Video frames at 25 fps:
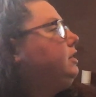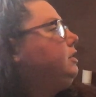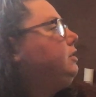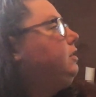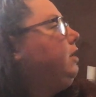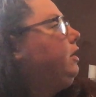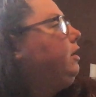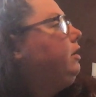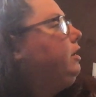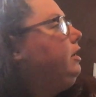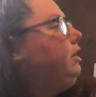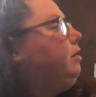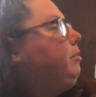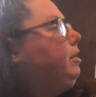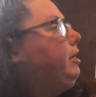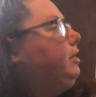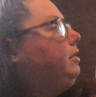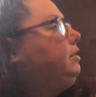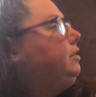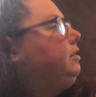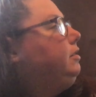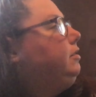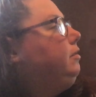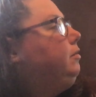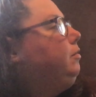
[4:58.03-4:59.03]
sorry
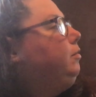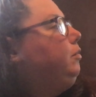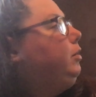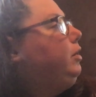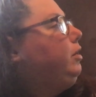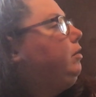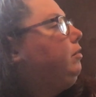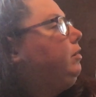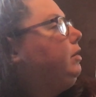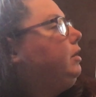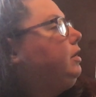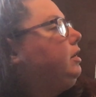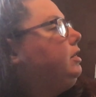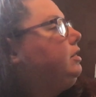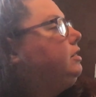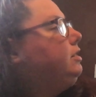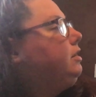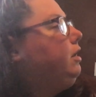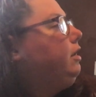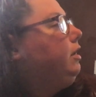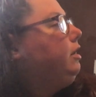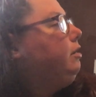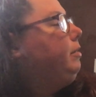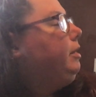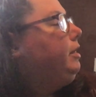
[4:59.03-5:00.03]
about We're really
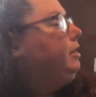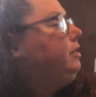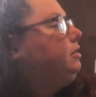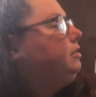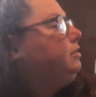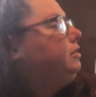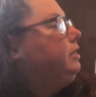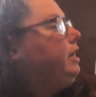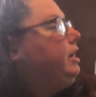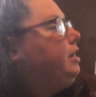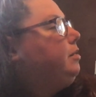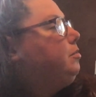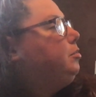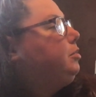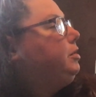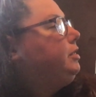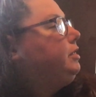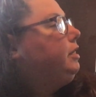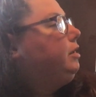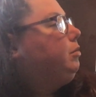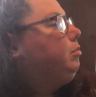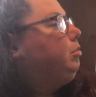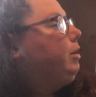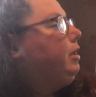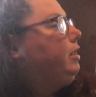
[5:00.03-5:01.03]
sorry about the lamp,
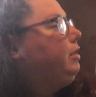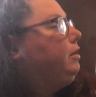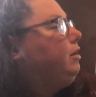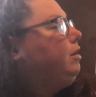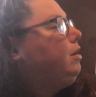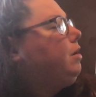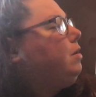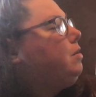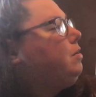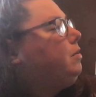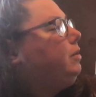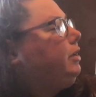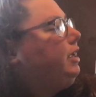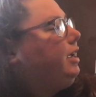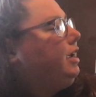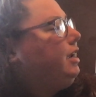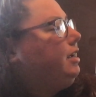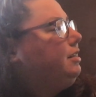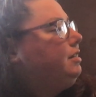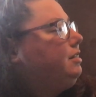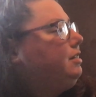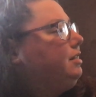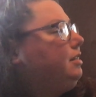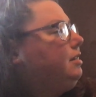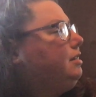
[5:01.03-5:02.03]
said brother. Oh,
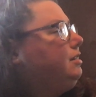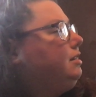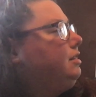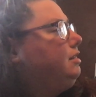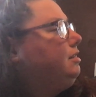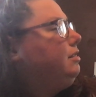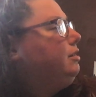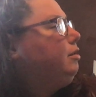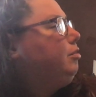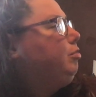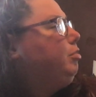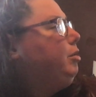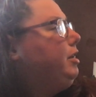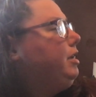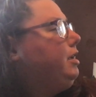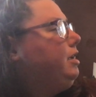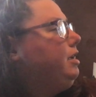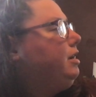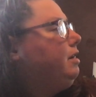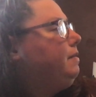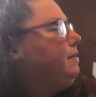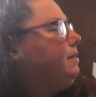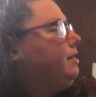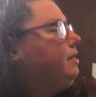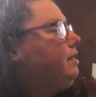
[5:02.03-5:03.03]
yes, said sister,
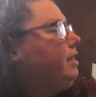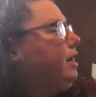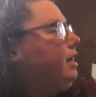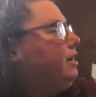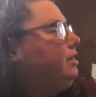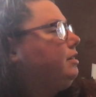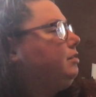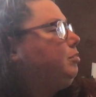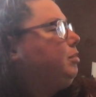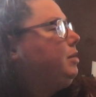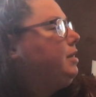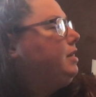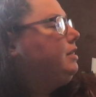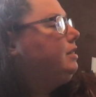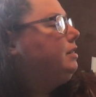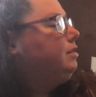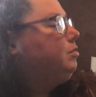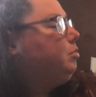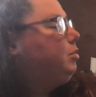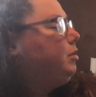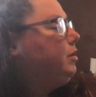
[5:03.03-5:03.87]
picking up the last piece and